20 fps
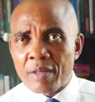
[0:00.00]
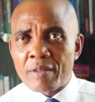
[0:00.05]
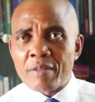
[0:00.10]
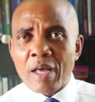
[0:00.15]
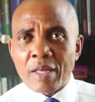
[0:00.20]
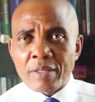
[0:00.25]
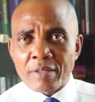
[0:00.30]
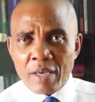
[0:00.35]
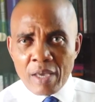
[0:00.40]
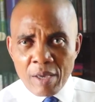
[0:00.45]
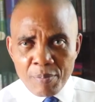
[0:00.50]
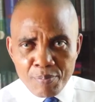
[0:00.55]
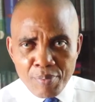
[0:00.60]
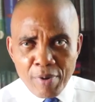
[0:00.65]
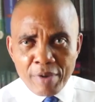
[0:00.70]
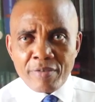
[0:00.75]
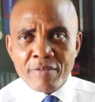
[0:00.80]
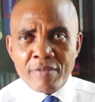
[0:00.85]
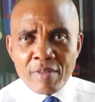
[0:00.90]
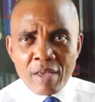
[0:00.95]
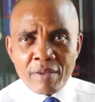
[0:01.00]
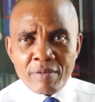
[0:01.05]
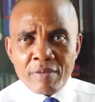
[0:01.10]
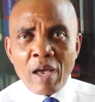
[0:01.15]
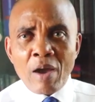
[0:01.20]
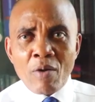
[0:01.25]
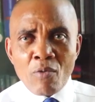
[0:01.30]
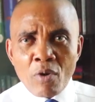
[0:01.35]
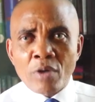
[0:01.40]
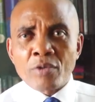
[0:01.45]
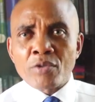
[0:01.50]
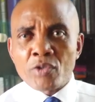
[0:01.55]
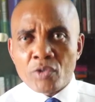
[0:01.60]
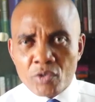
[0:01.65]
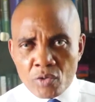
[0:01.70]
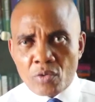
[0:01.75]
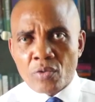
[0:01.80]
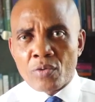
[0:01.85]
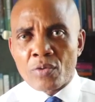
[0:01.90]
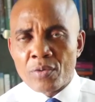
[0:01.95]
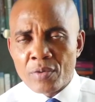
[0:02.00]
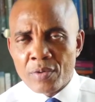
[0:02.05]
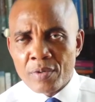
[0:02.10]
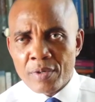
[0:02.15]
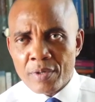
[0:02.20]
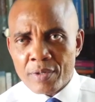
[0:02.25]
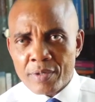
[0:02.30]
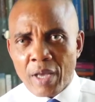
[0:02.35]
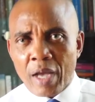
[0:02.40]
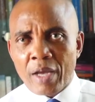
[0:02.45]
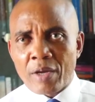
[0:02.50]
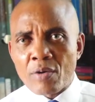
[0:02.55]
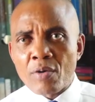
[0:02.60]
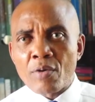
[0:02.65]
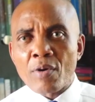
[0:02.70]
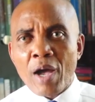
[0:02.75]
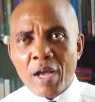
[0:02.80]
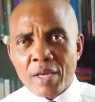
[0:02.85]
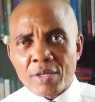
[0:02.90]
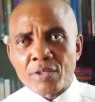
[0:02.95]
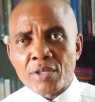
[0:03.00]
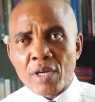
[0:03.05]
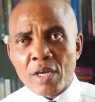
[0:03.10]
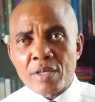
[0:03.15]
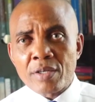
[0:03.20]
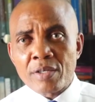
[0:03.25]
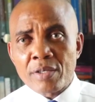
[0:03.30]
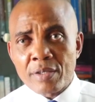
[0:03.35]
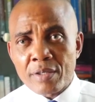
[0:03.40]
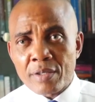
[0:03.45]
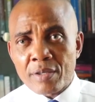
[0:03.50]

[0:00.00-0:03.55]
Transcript: that a president that wants to can go and change